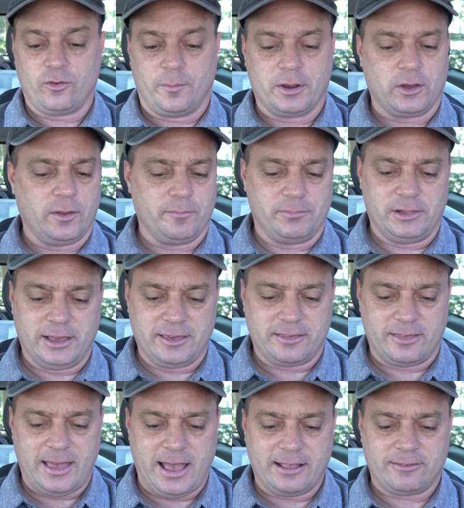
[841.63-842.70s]
so I'm going to go ahead and
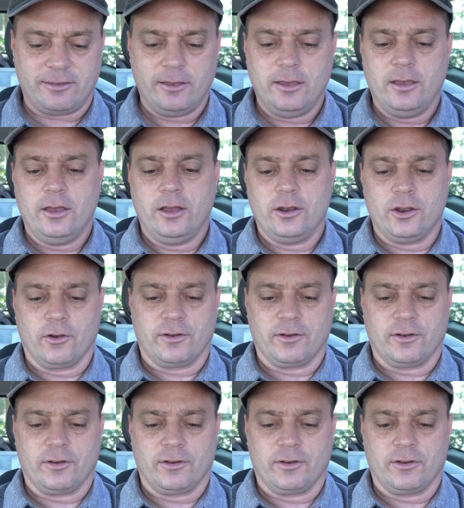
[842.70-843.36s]
place that. No